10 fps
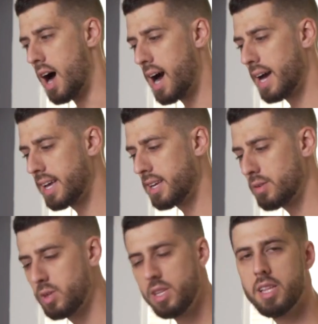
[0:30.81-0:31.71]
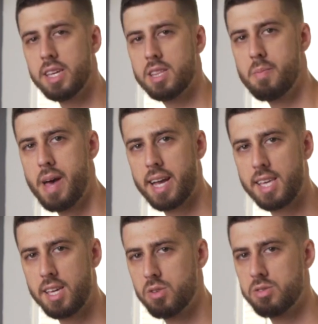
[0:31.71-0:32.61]
I really like the
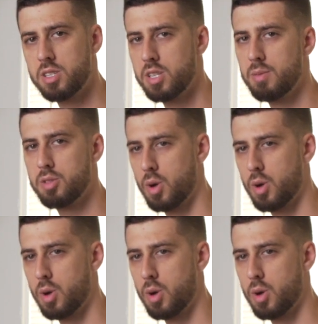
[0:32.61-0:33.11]
Mac ecosystem,